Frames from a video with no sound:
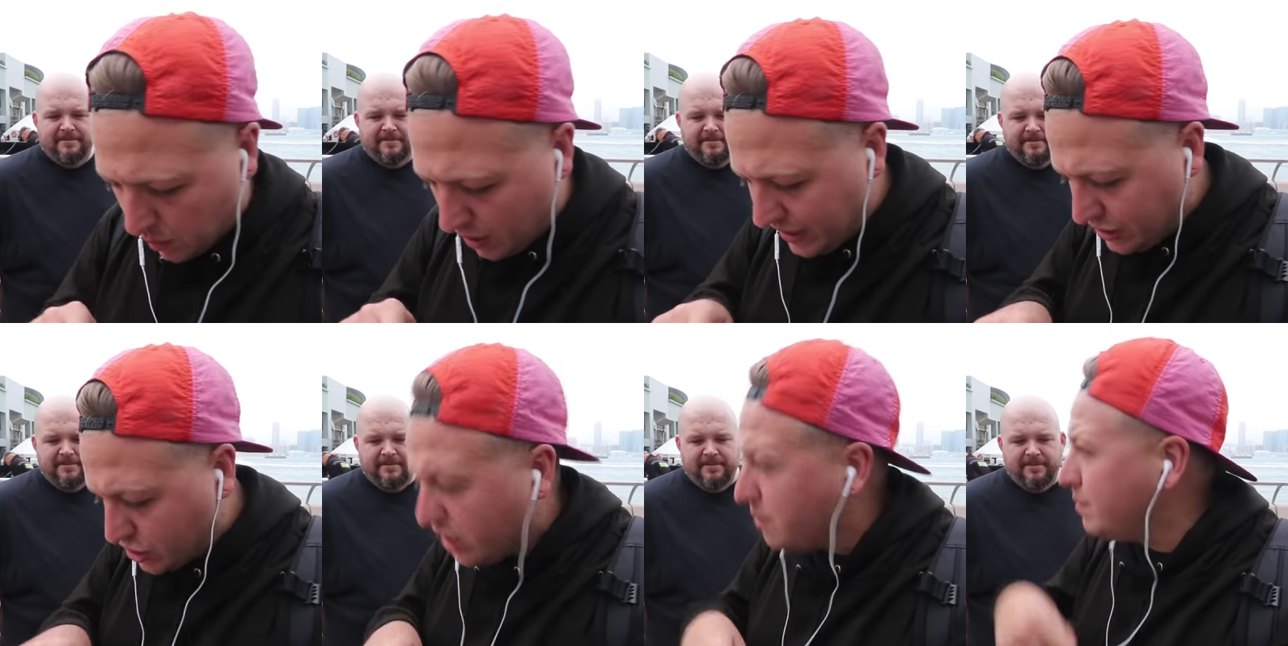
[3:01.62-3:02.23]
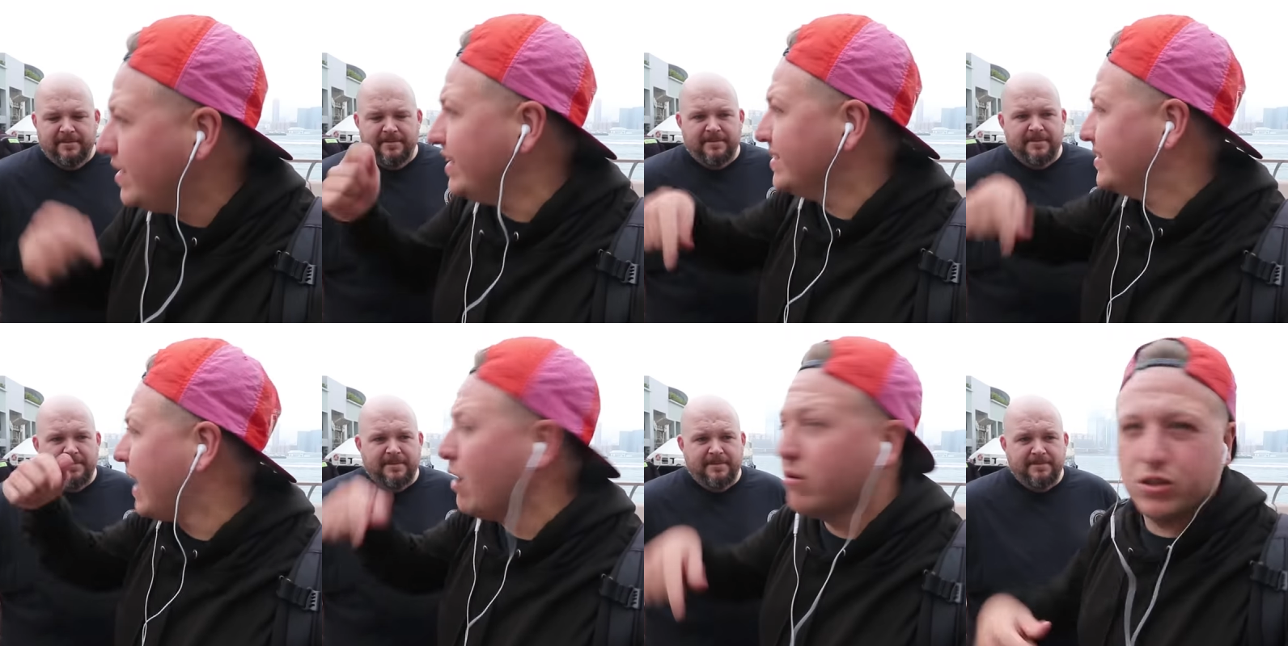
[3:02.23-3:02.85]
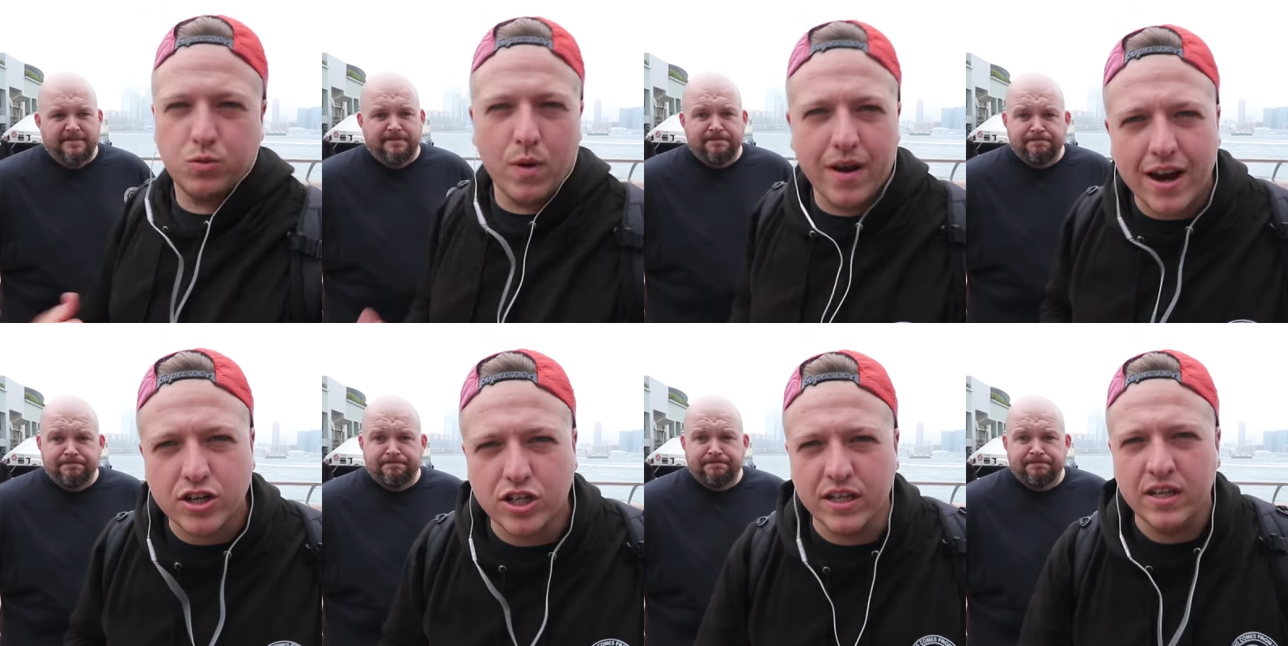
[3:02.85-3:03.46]
Speaker 1: but he's going to meet us down because we're
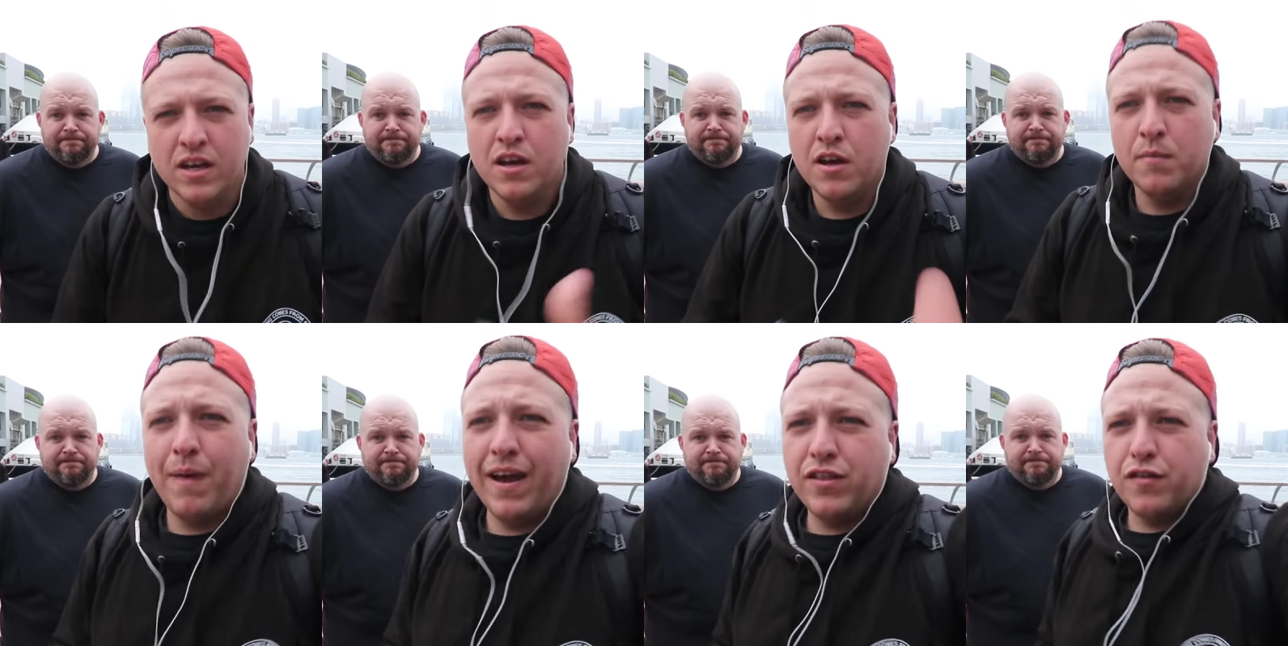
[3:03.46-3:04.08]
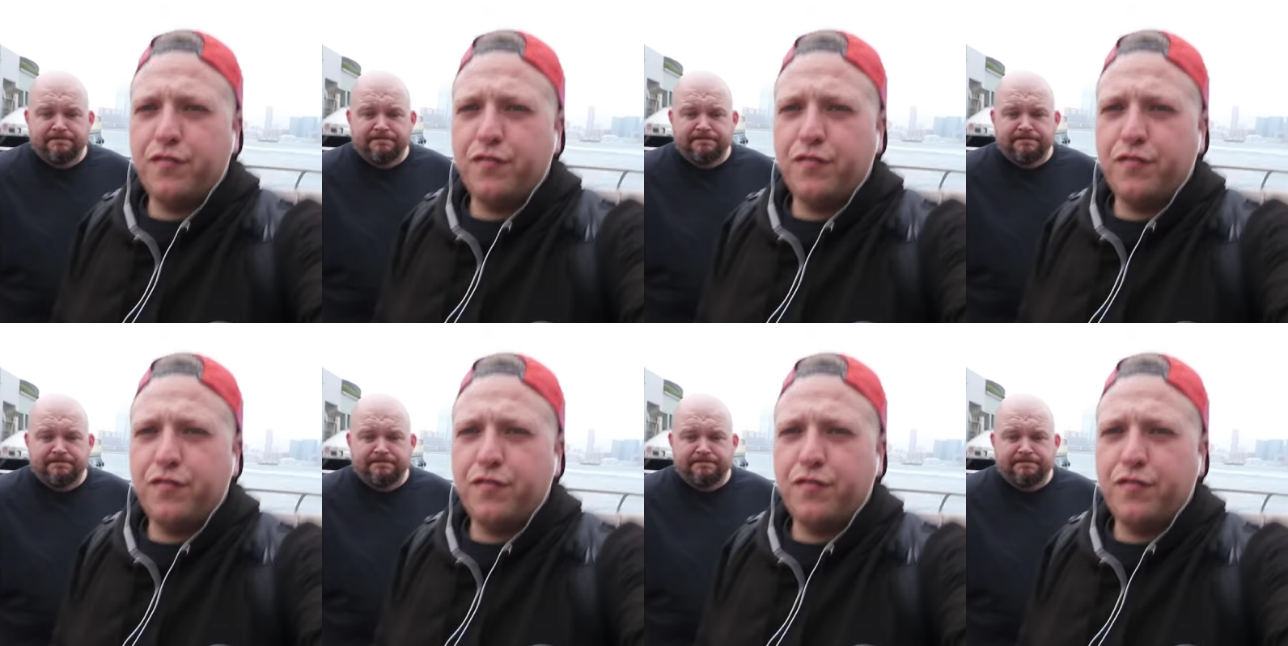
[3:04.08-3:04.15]
actually by the